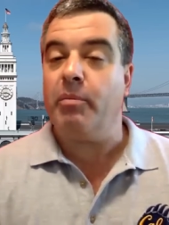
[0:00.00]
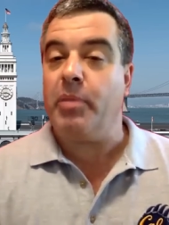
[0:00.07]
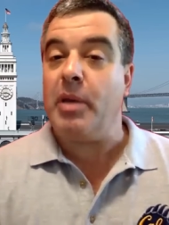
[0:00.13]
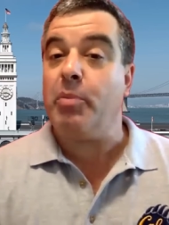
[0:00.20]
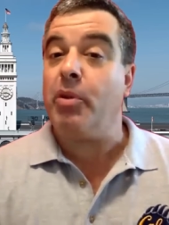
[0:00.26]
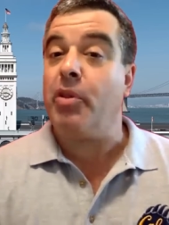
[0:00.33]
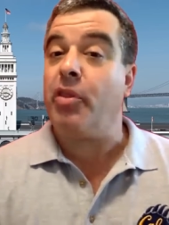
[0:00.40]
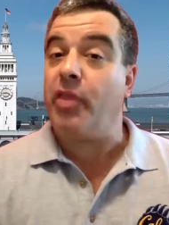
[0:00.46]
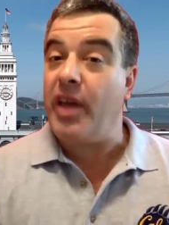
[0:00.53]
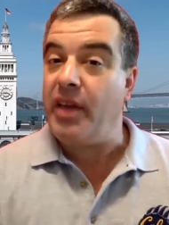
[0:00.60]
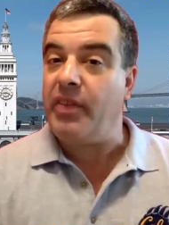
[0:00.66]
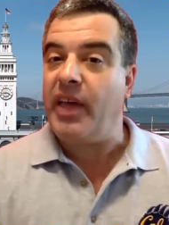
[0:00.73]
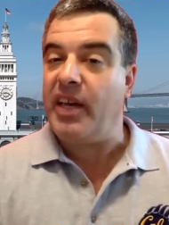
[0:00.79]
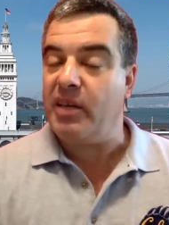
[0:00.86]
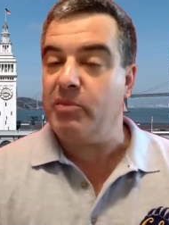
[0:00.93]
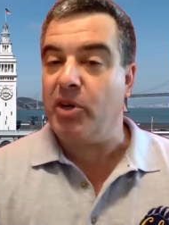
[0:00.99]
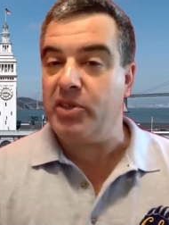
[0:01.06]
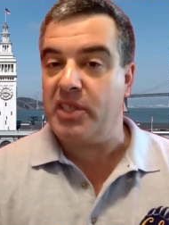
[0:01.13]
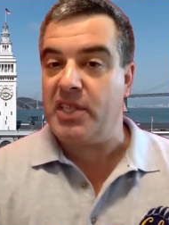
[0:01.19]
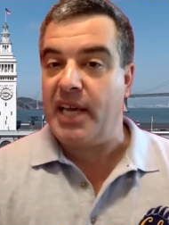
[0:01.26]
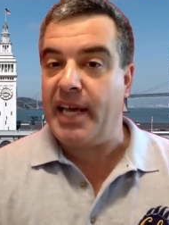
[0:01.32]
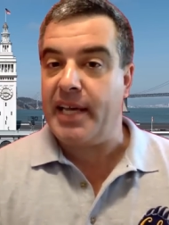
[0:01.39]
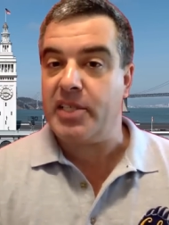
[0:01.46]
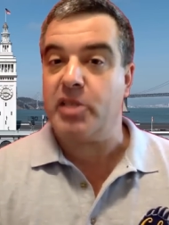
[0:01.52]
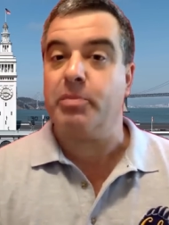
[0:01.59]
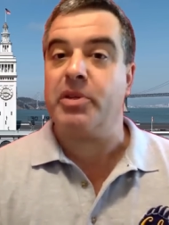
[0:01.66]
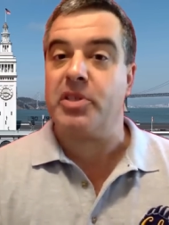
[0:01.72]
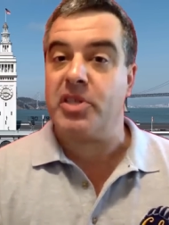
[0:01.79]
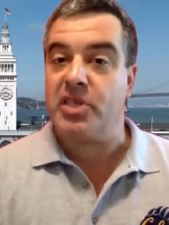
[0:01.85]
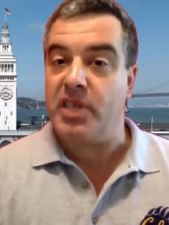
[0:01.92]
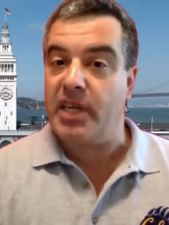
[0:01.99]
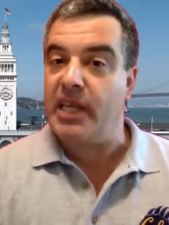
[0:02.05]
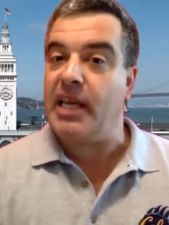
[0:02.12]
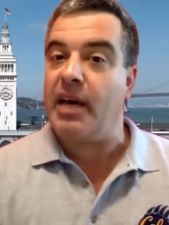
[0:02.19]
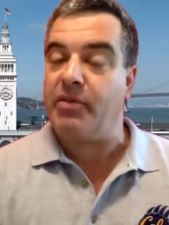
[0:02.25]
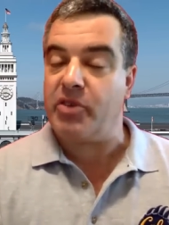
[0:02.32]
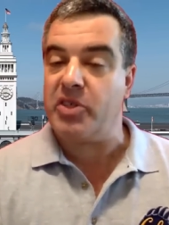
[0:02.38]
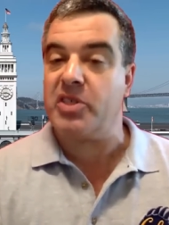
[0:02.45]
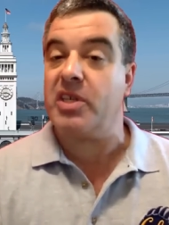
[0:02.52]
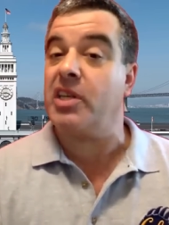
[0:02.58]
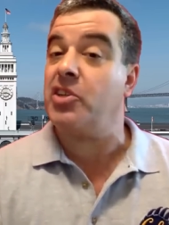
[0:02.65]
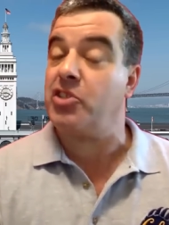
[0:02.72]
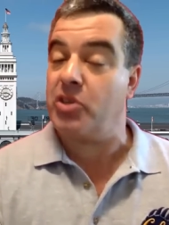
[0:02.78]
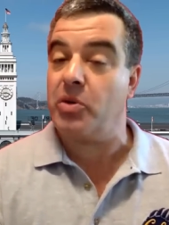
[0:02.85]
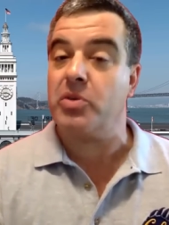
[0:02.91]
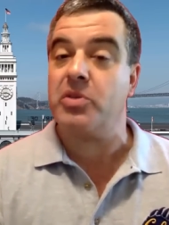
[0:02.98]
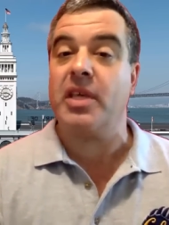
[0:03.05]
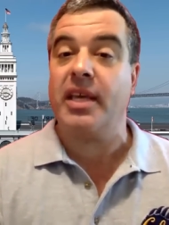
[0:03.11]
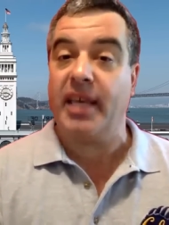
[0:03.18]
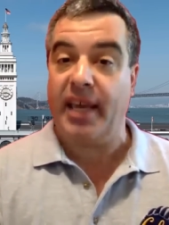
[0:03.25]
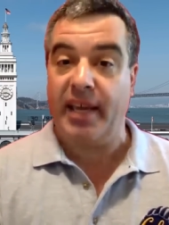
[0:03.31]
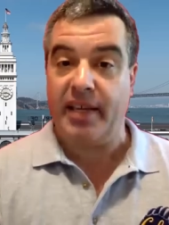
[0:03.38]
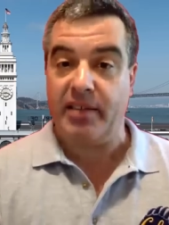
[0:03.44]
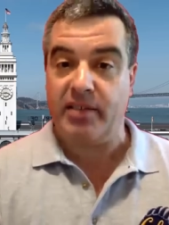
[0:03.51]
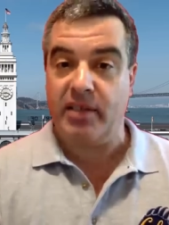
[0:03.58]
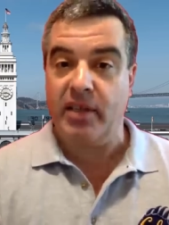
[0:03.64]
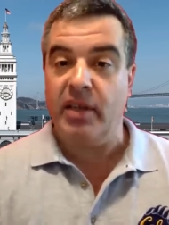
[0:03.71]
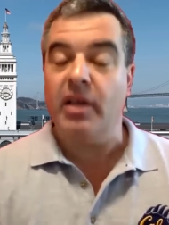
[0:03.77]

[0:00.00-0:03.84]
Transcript: People think they can multitask, but study after study shows they can't.